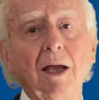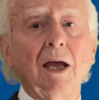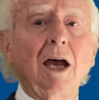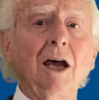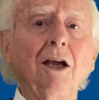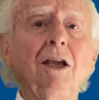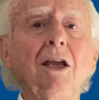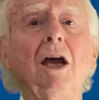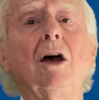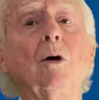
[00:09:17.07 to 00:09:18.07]
And
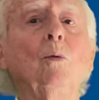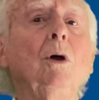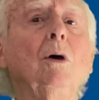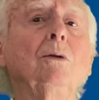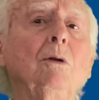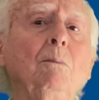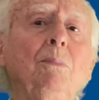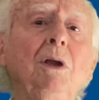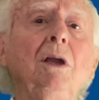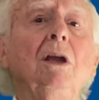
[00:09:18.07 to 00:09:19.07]
here will
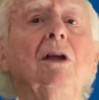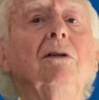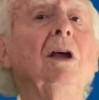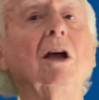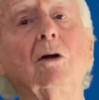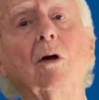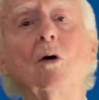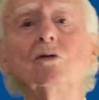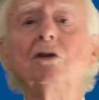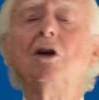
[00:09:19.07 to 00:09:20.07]
be in the
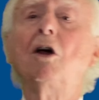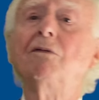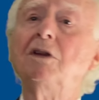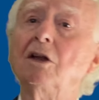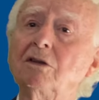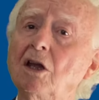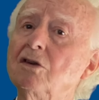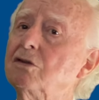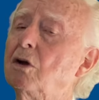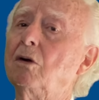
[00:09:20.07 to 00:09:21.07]
closing of the
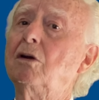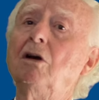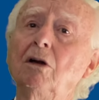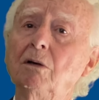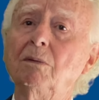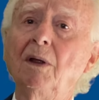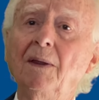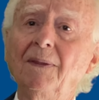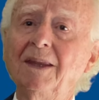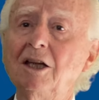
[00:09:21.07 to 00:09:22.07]
attention curve,
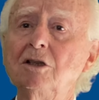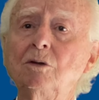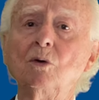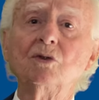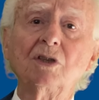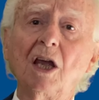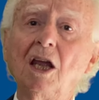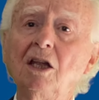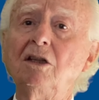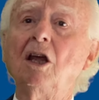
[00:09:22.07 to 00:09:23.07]
that is to
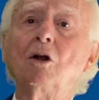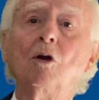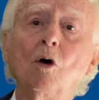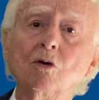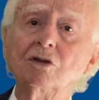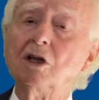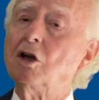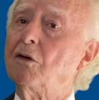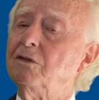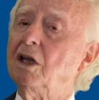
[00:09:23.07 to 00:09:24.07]
say, the closing
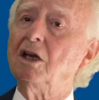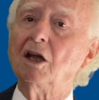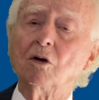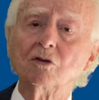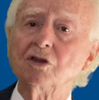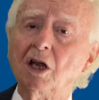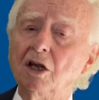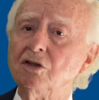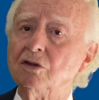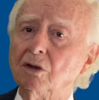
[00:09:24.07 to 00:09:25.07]
of the
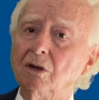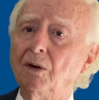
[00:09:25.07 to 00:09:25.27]
negotiation.